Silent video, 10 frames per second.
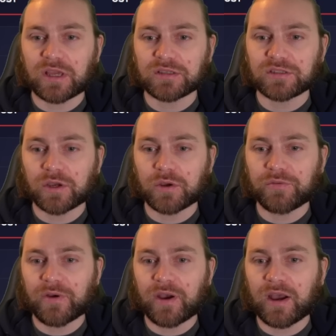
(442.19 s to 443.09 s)
So
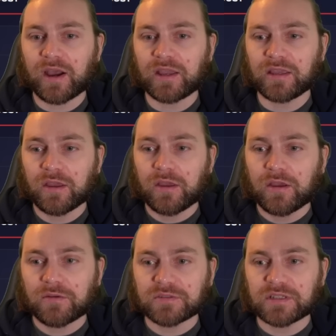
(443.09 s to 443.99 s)
if I
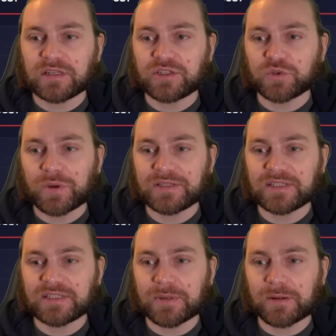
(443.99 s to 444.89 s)
obviously need
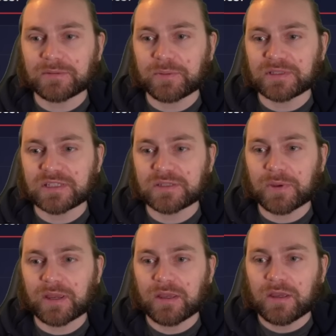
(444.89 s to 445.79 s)
20 to be able to
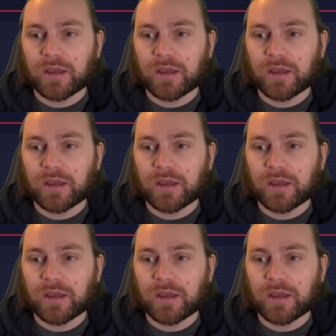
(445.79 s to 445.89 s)
participate,